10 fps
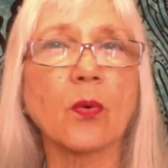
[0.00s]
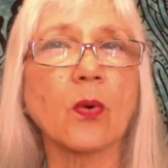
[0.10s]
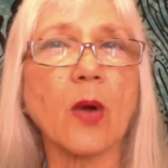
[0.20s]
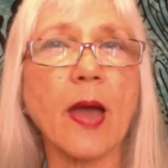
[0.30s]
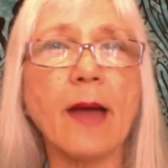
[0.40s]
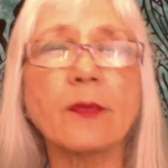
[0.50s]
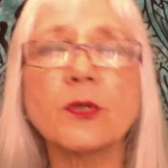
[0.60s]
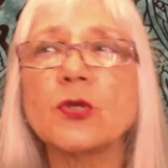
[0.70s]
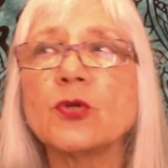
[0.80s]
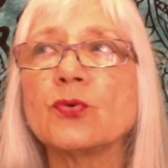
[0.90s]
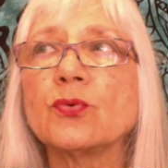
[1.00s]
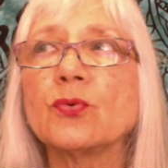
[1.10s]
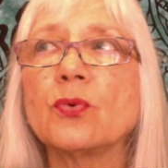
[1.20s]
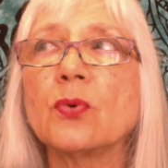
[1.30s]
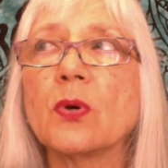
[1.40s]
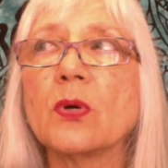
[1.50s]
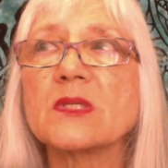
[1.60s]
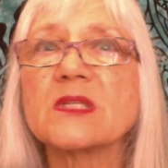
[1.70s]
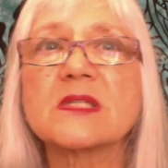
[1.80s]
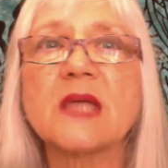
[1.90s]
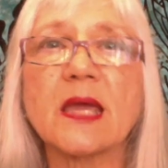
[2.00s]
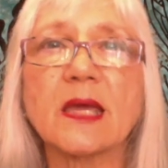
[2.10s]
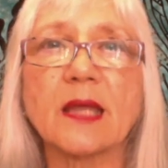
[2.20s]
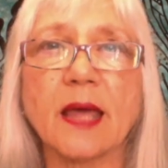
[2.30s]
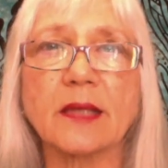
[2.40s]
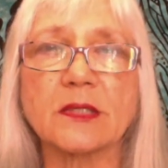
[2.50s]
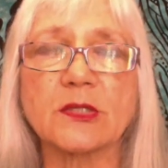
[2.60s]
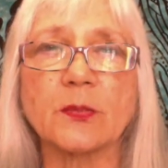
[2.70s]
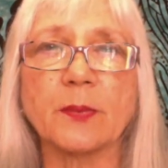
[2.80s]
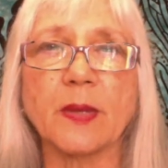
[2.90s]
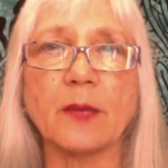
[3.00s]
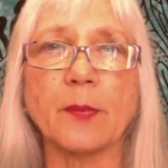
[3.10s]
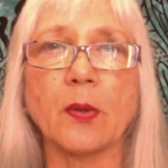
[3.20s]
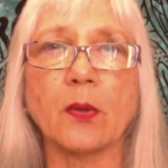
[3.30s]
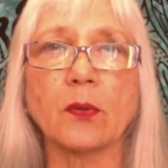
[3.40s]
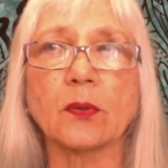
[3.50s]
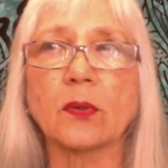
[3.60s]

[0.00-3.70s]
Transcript: How do you stay connected to people?